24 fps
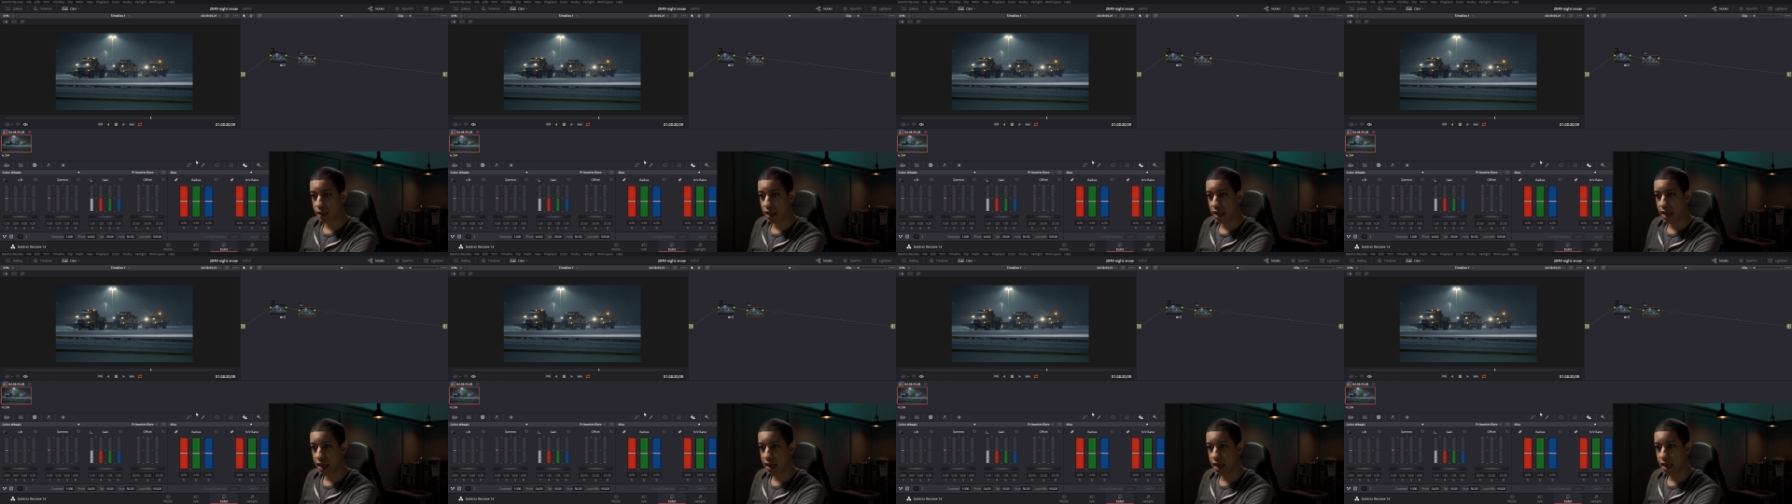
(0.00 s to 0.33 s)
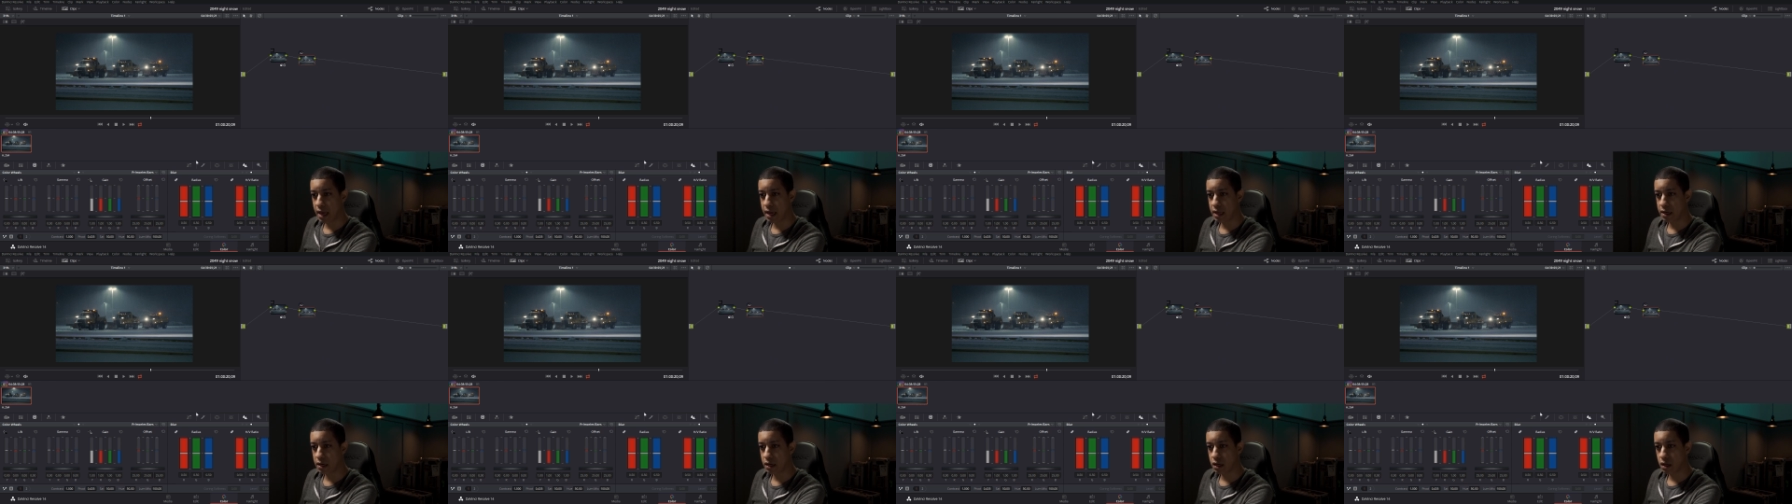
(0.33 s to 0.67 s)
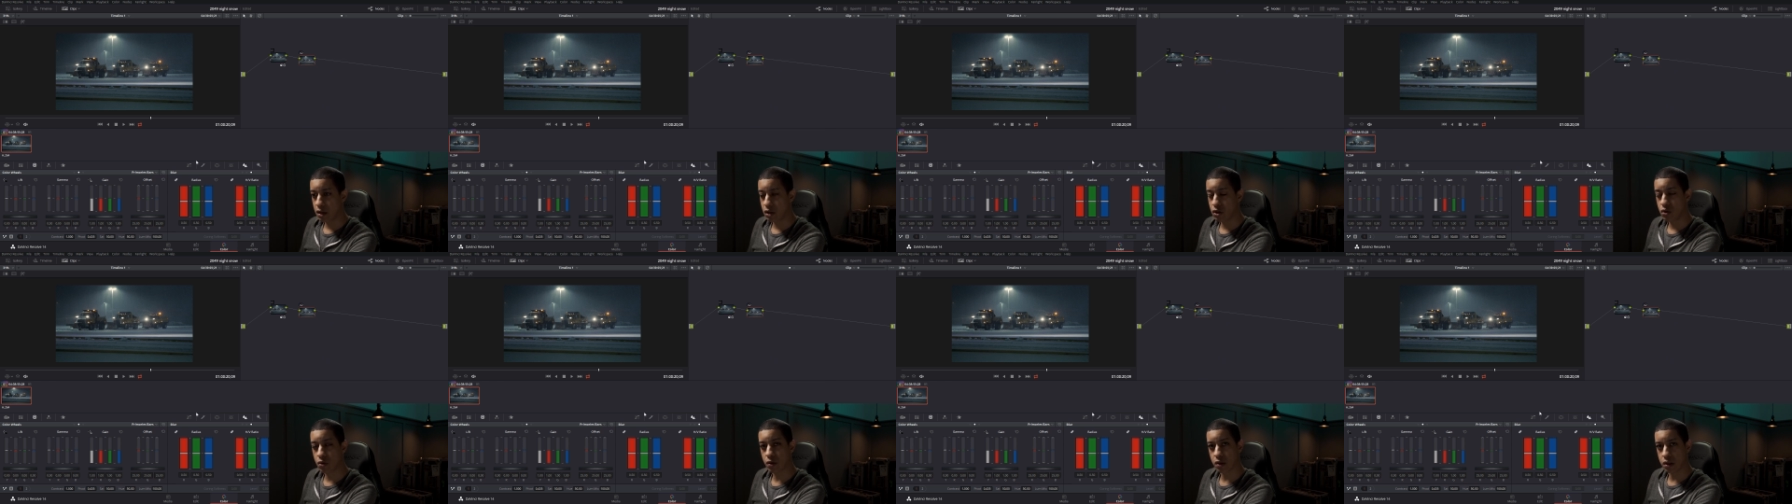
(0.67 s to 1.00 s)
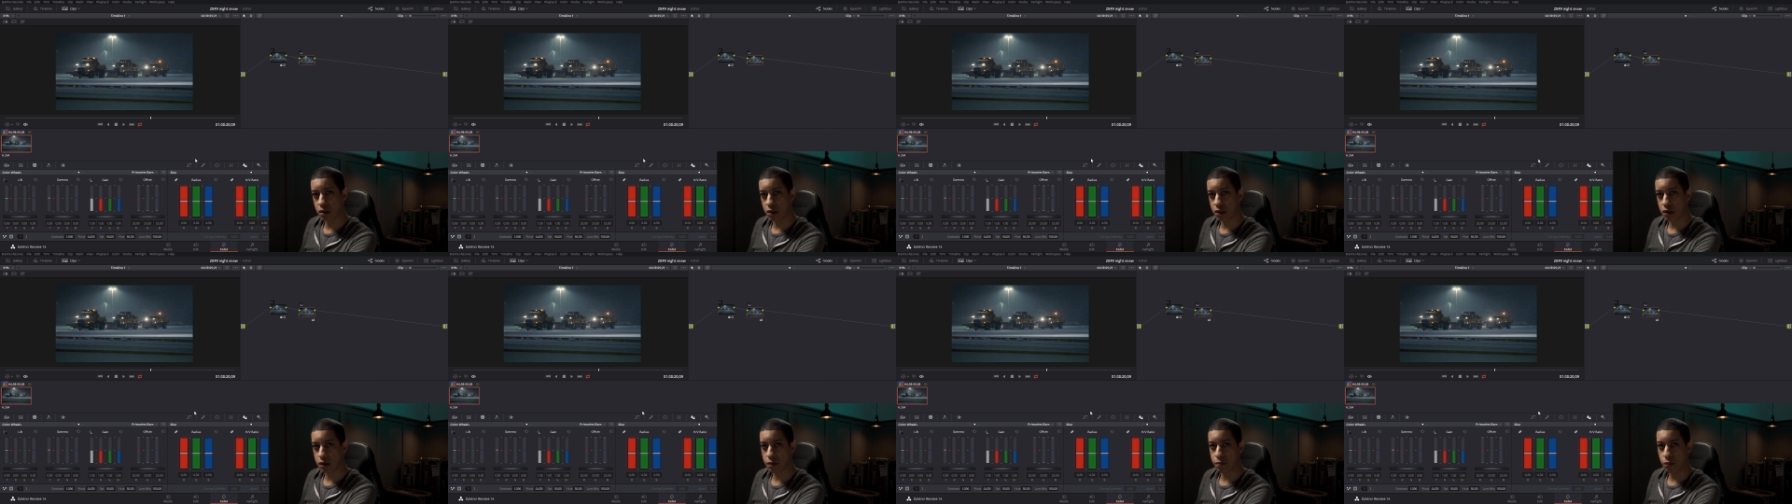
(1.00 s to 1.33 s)
and you
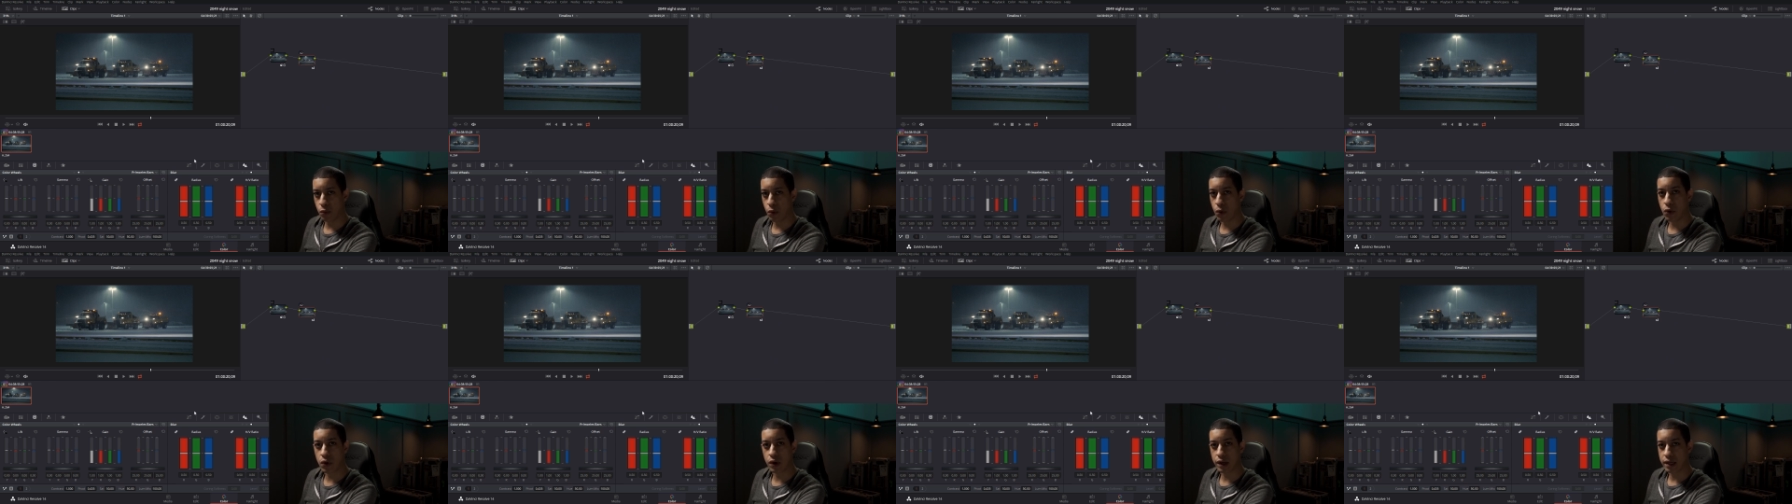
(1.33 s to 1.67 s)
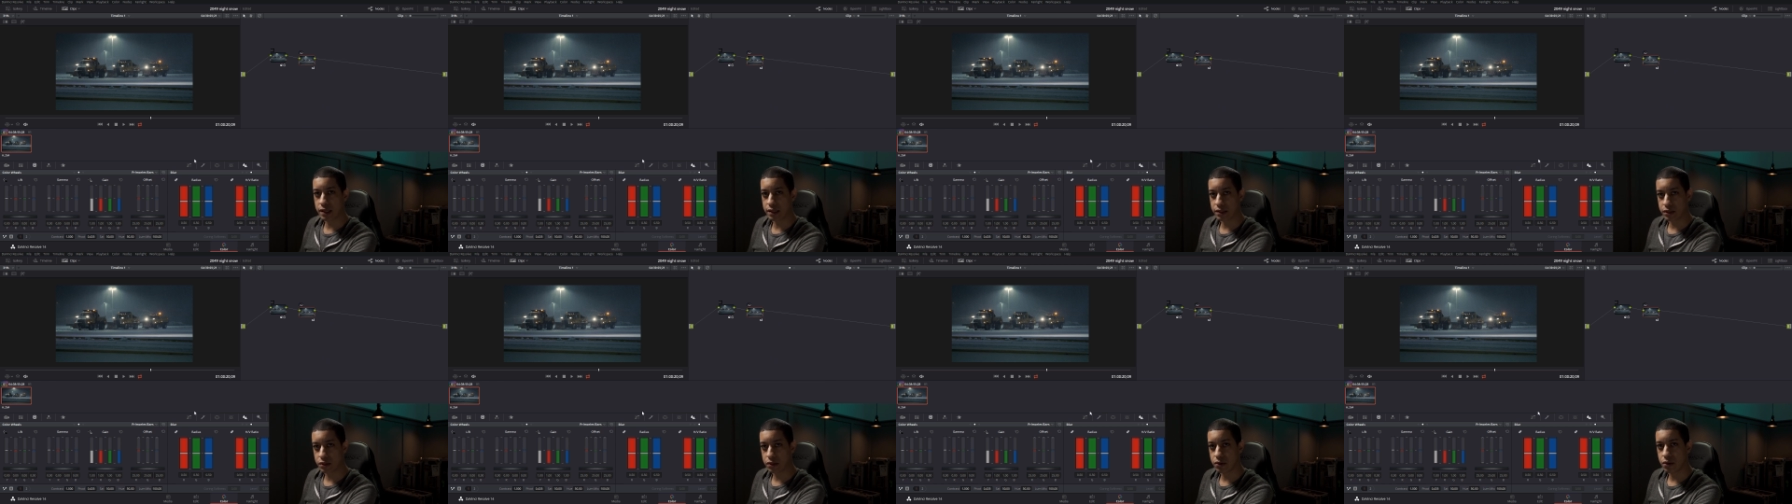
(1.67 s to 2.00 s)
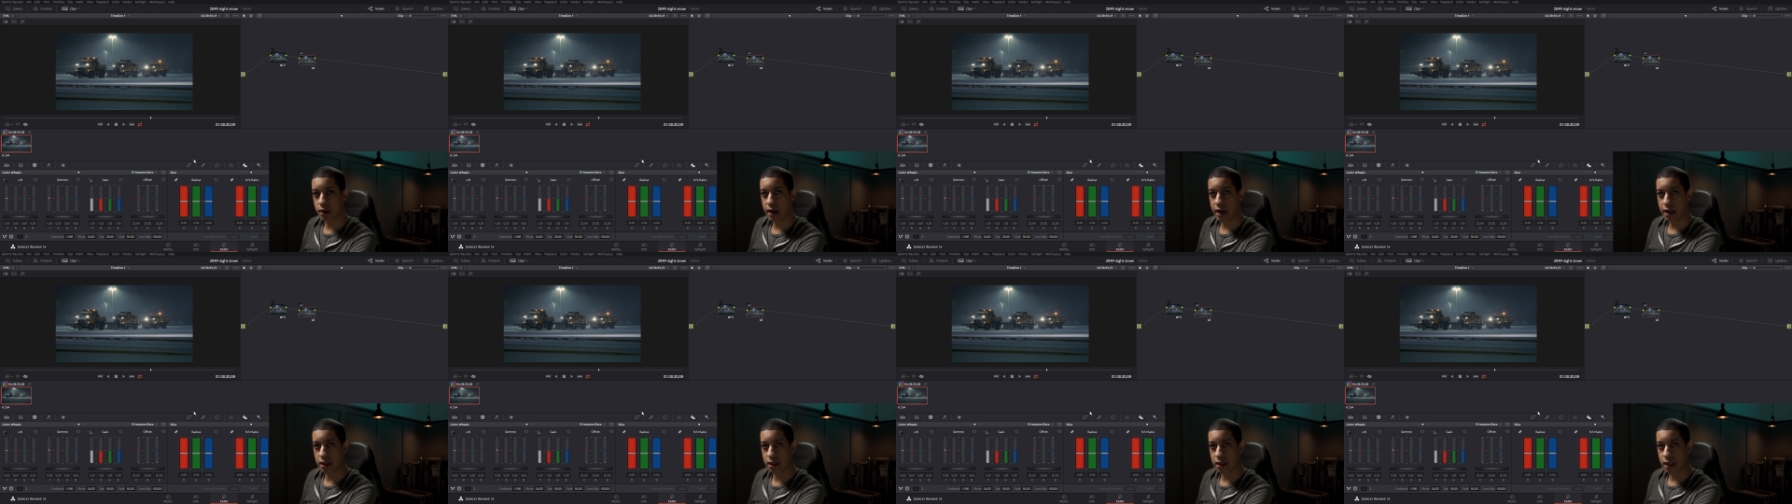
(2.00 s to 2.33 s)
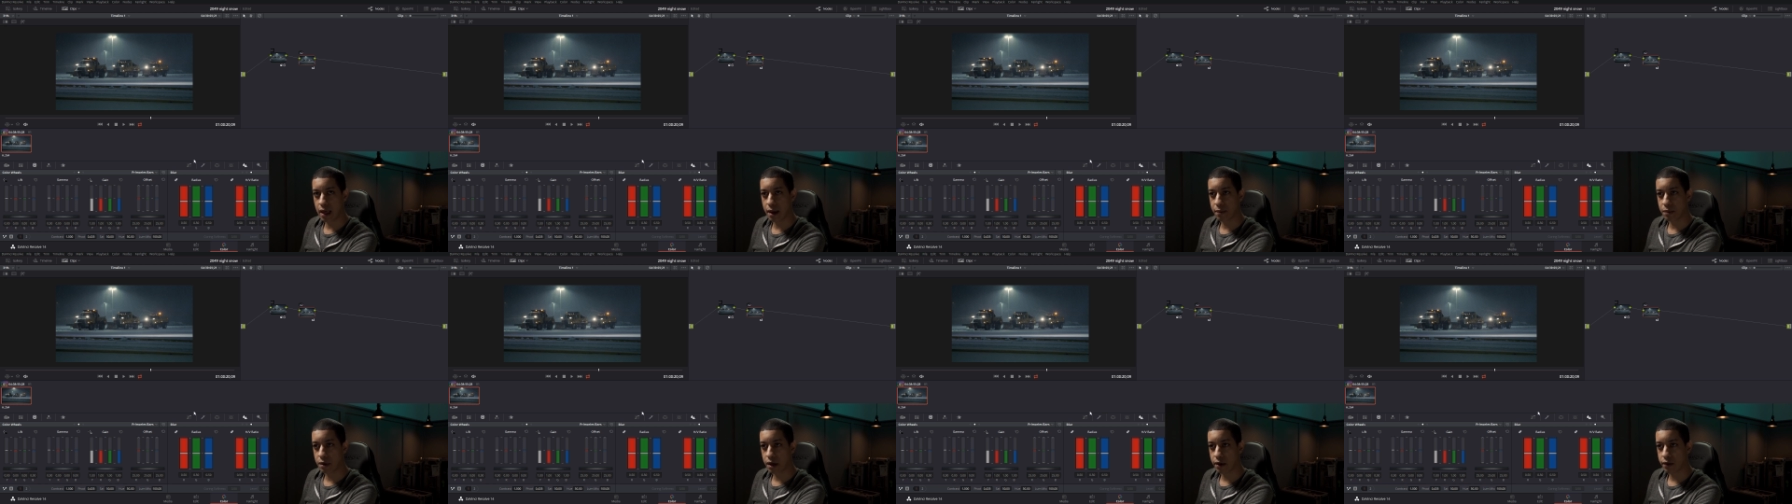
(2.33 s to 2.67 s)
can look more into how
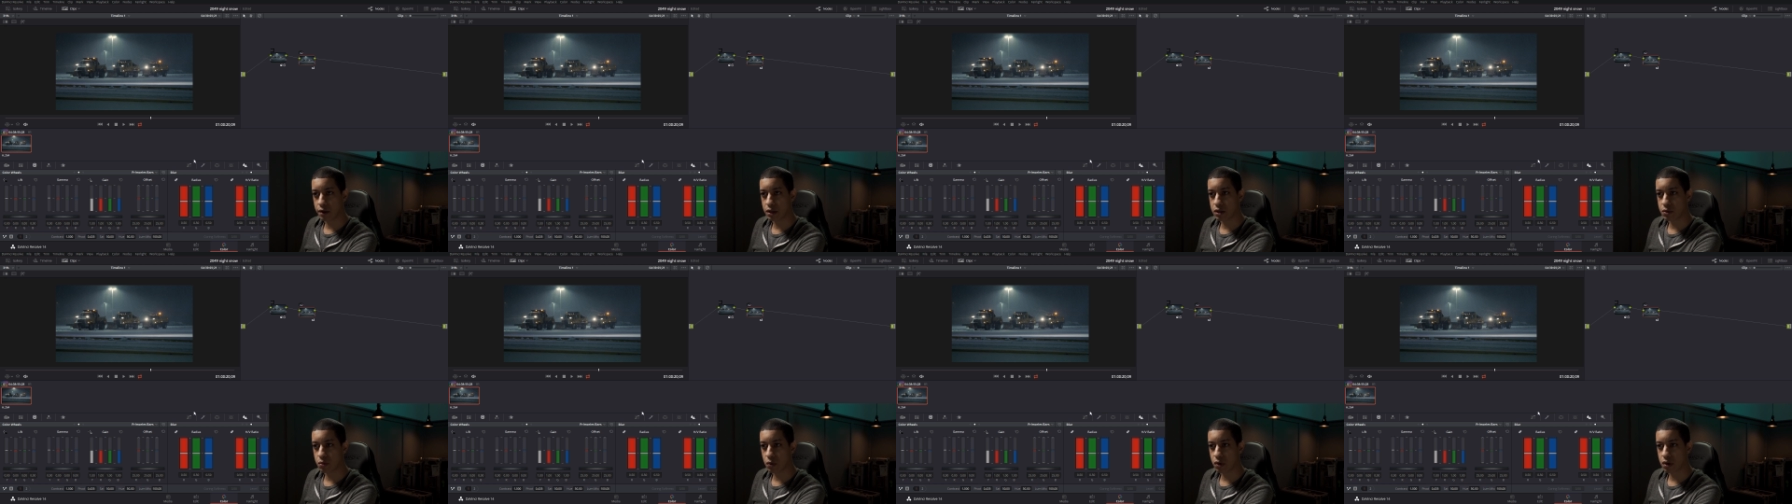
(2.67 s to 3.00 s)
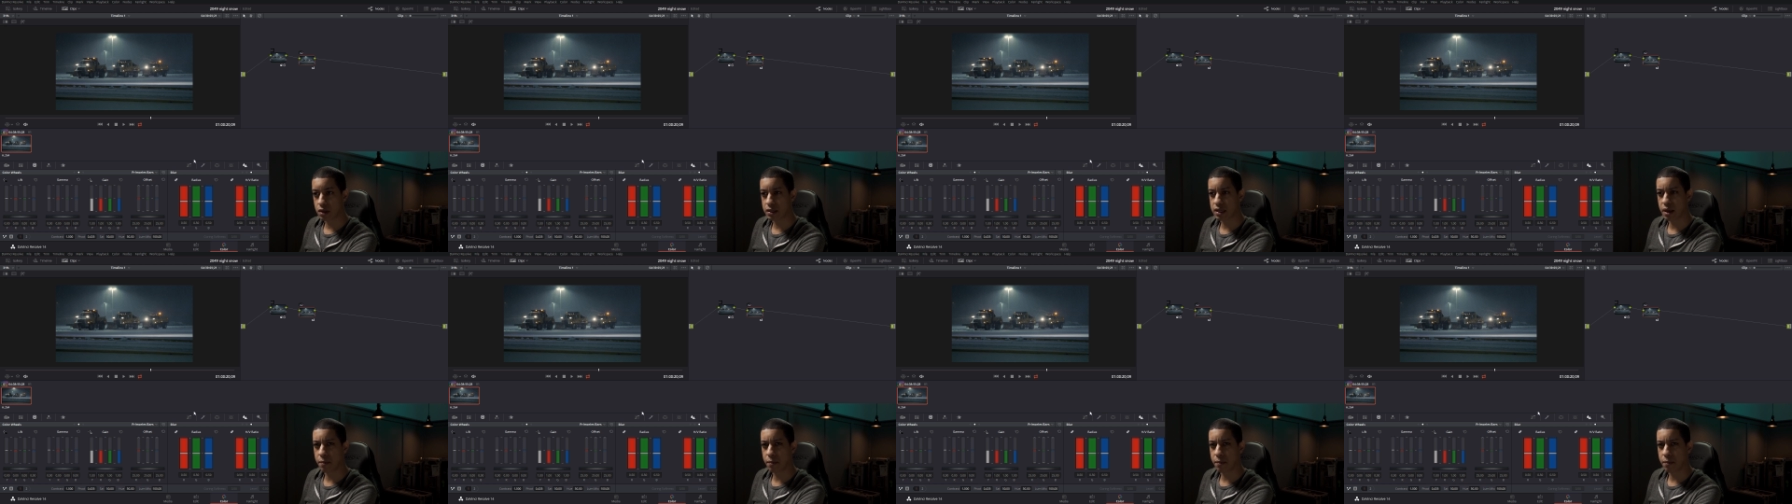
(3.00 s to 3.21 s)
lab colors works.